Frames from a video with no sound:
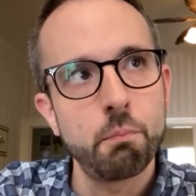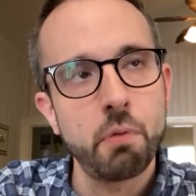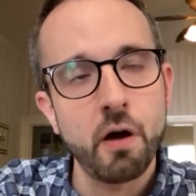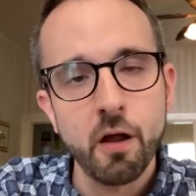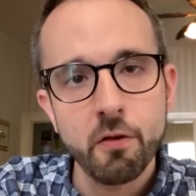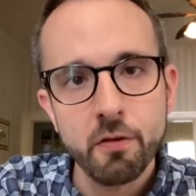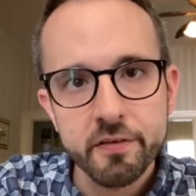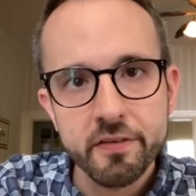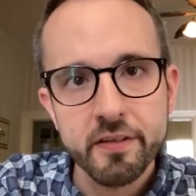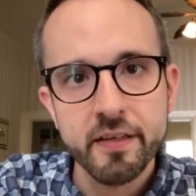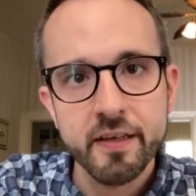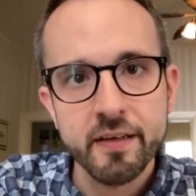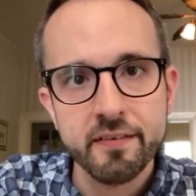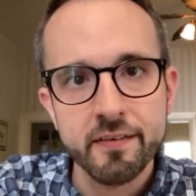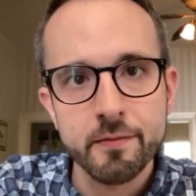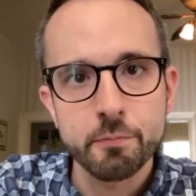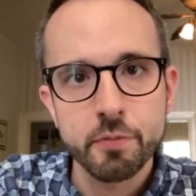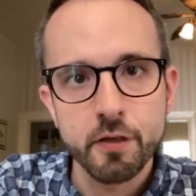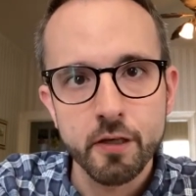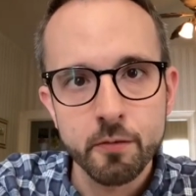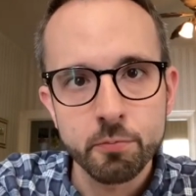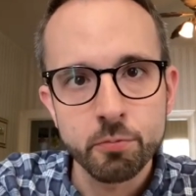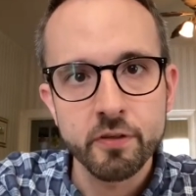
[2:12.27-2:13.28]
Politics
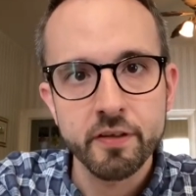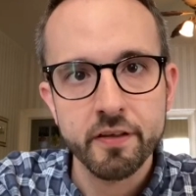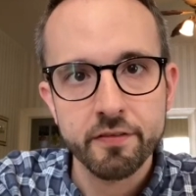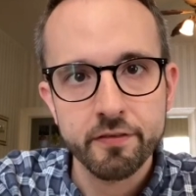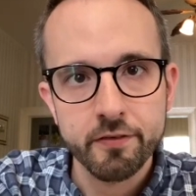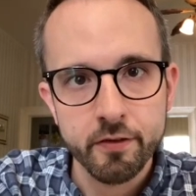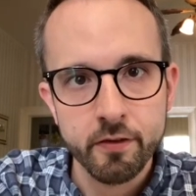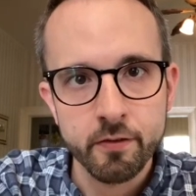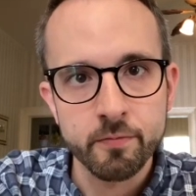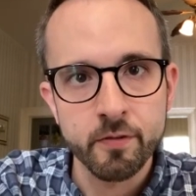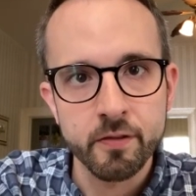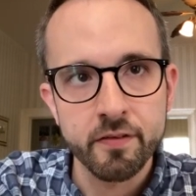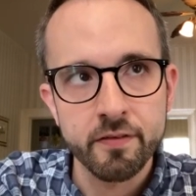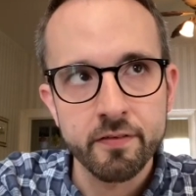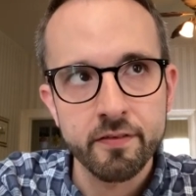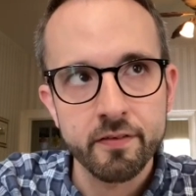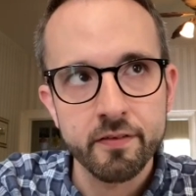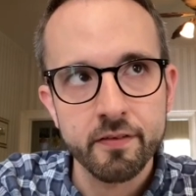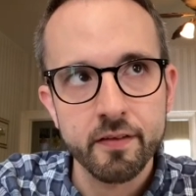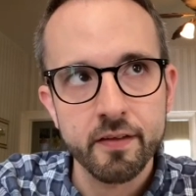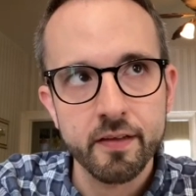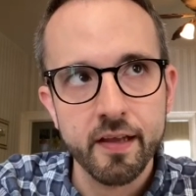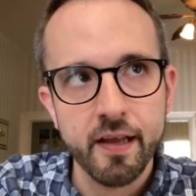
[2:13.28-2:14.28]
and public
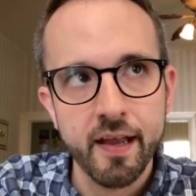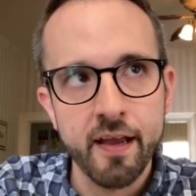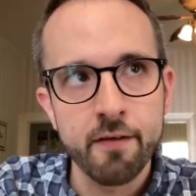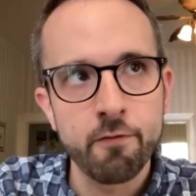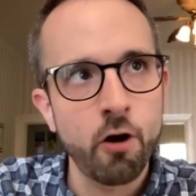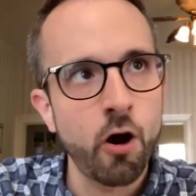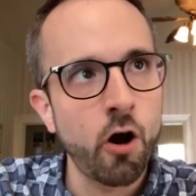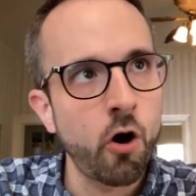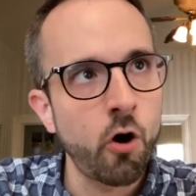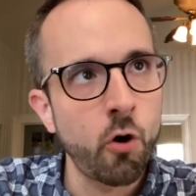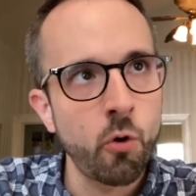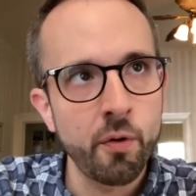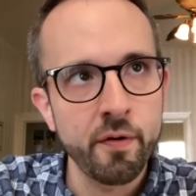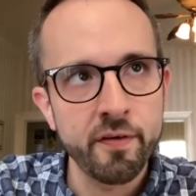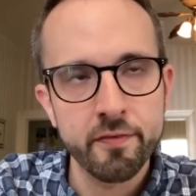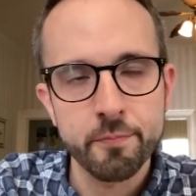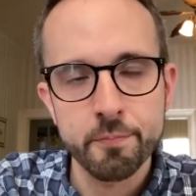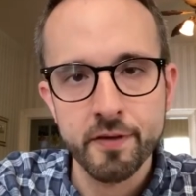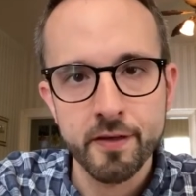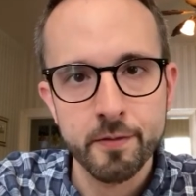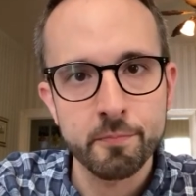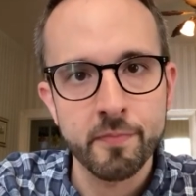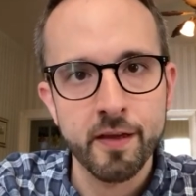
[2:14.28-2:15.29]
service have
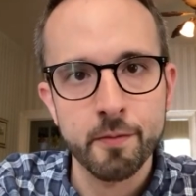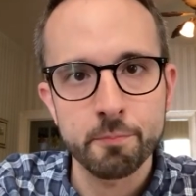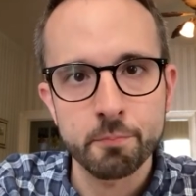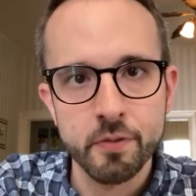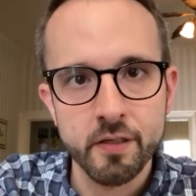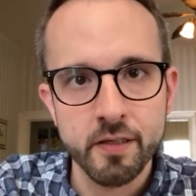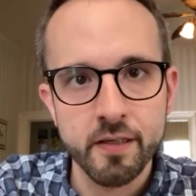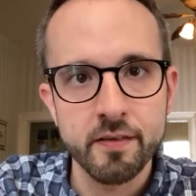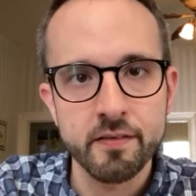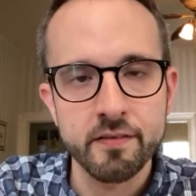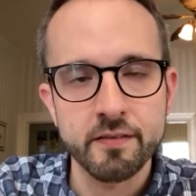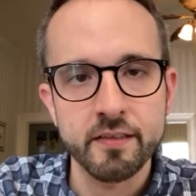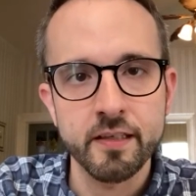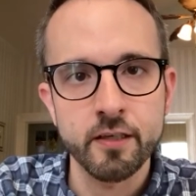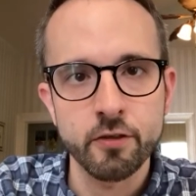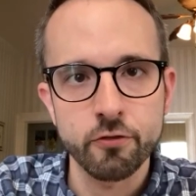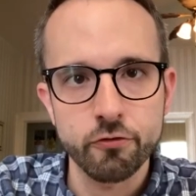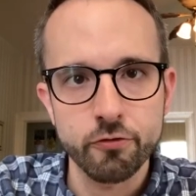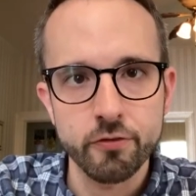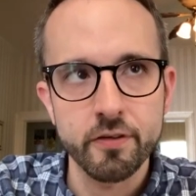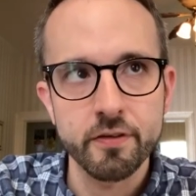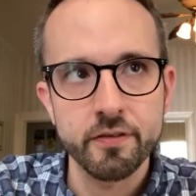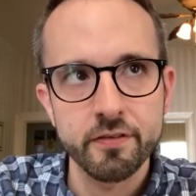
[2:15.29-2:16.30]
always been my biggest
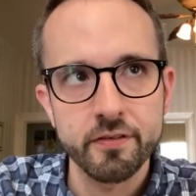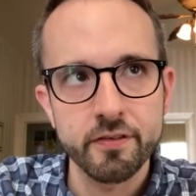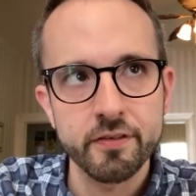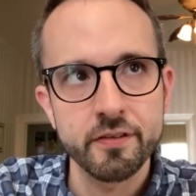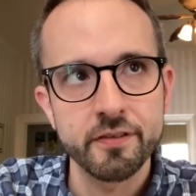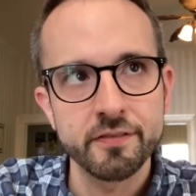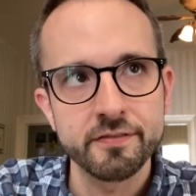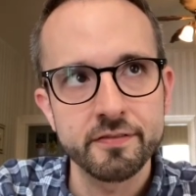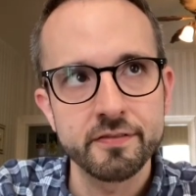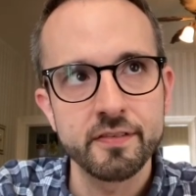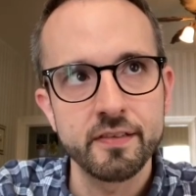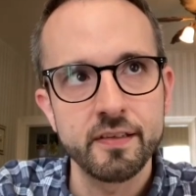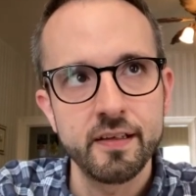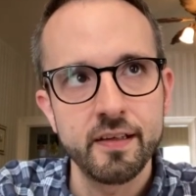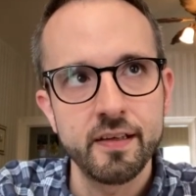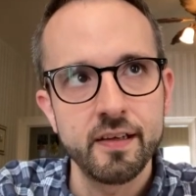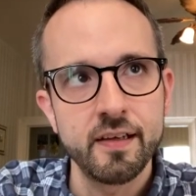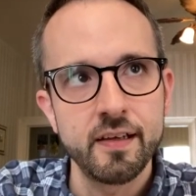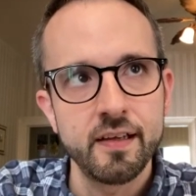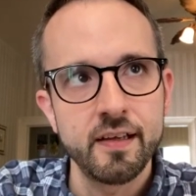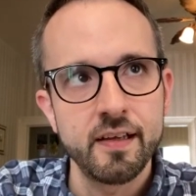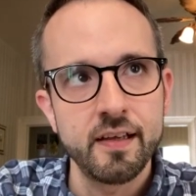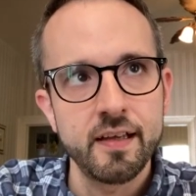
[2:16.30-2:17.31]
interest.
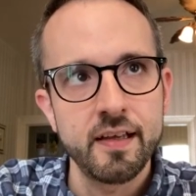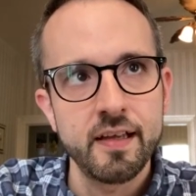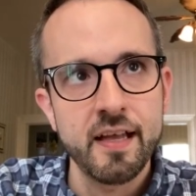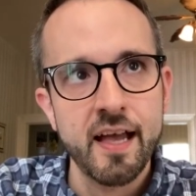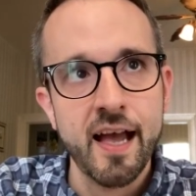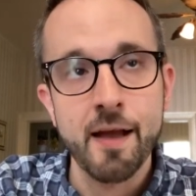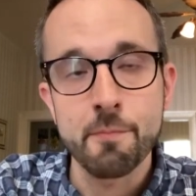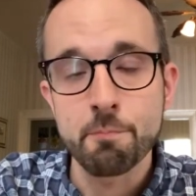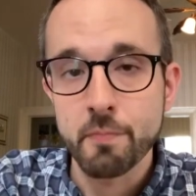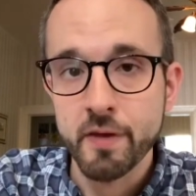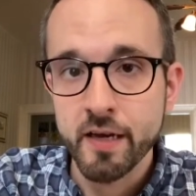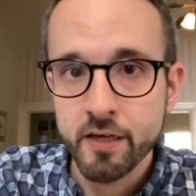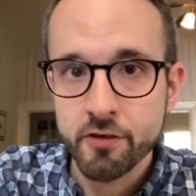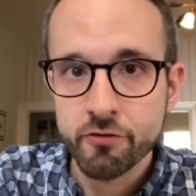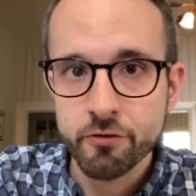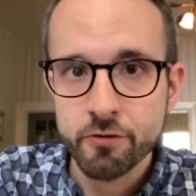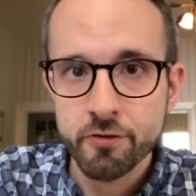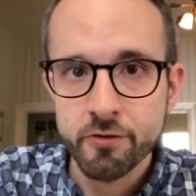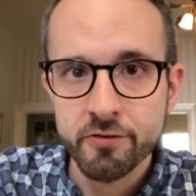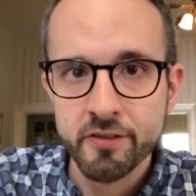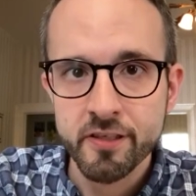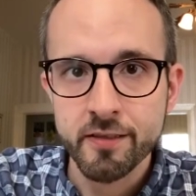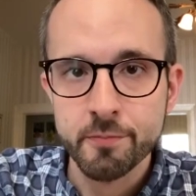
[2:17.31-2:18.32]
I
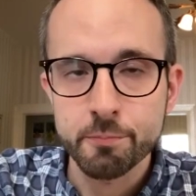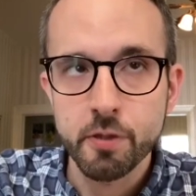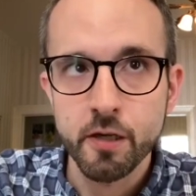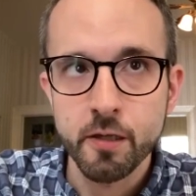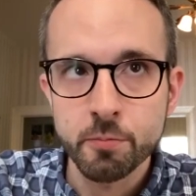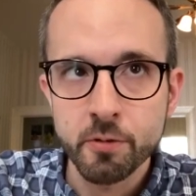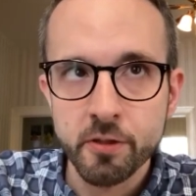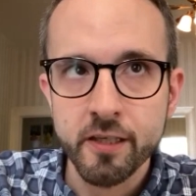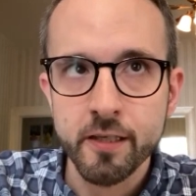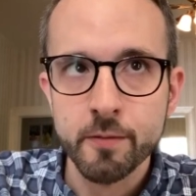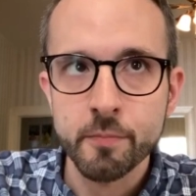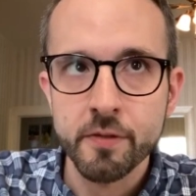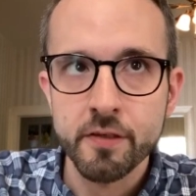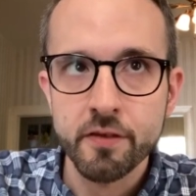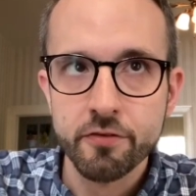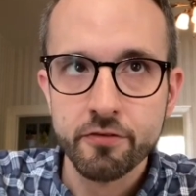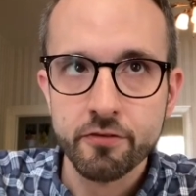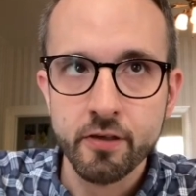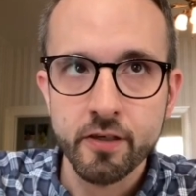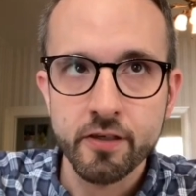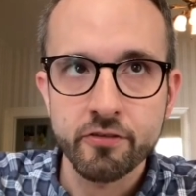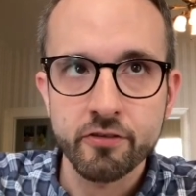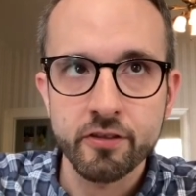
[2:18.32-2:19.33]
majored in public
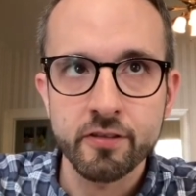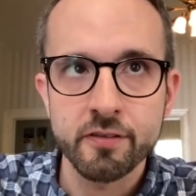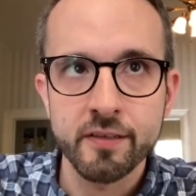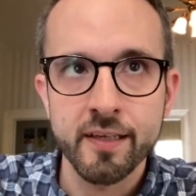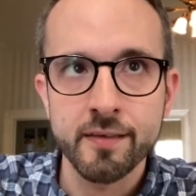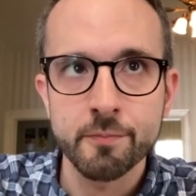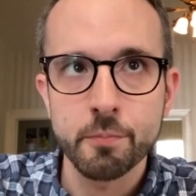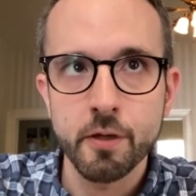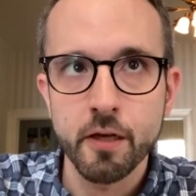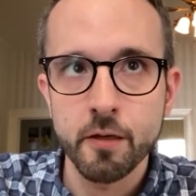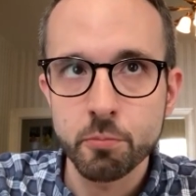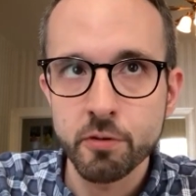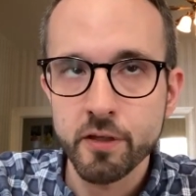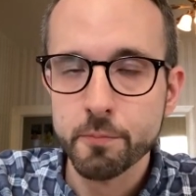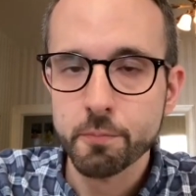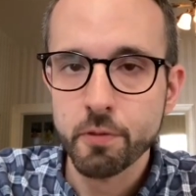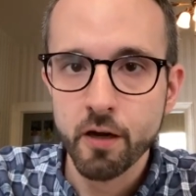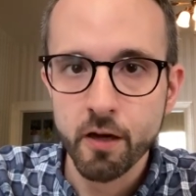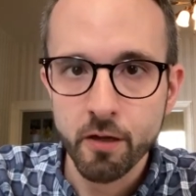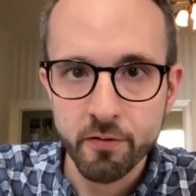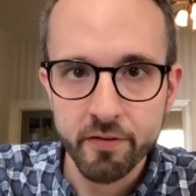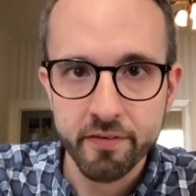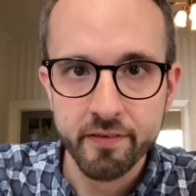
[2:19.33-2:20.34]
administration and
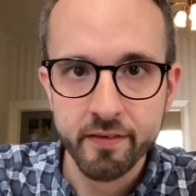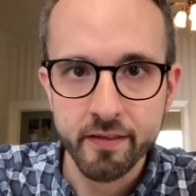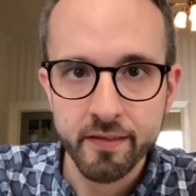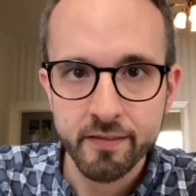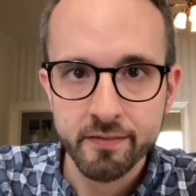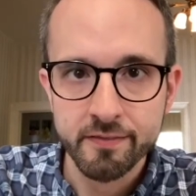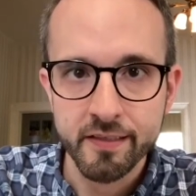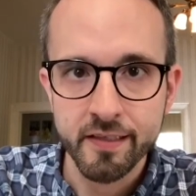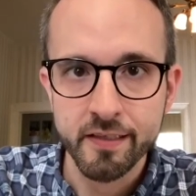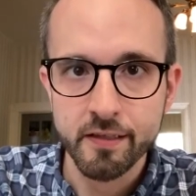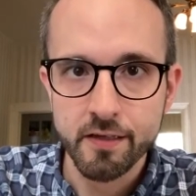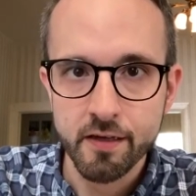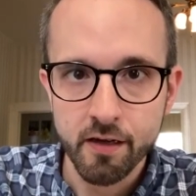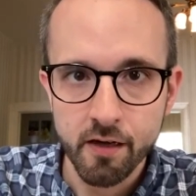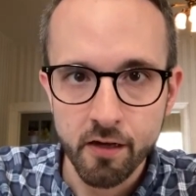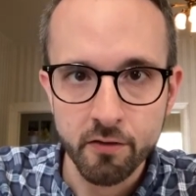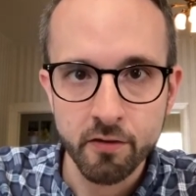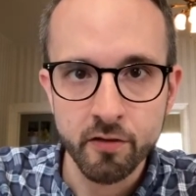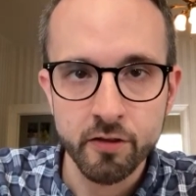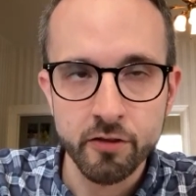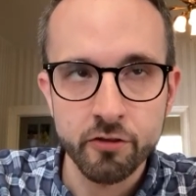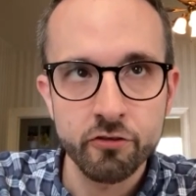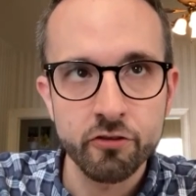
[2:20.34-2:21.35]
public policy in
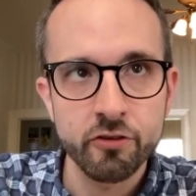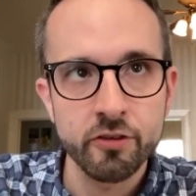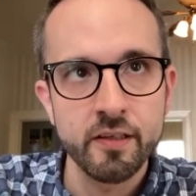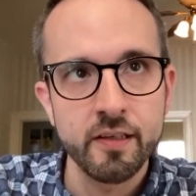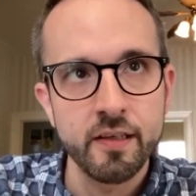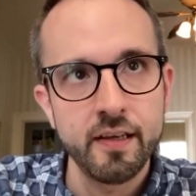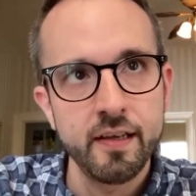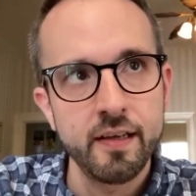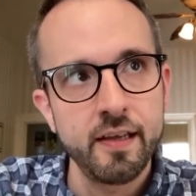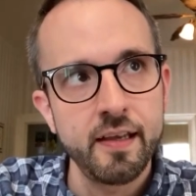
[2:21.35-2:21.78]
college,